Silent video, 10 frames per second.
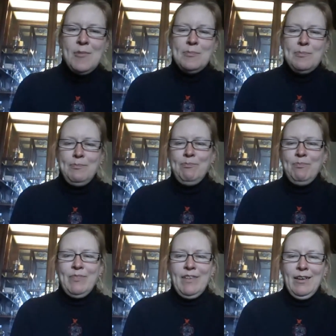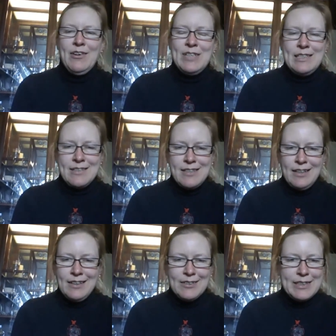I don't have any
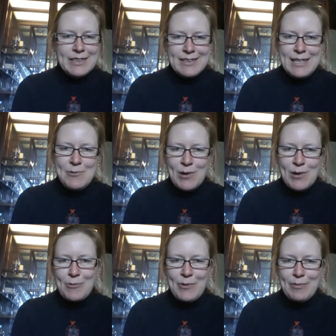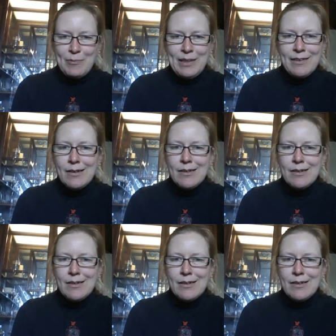Senegalese teaware with me.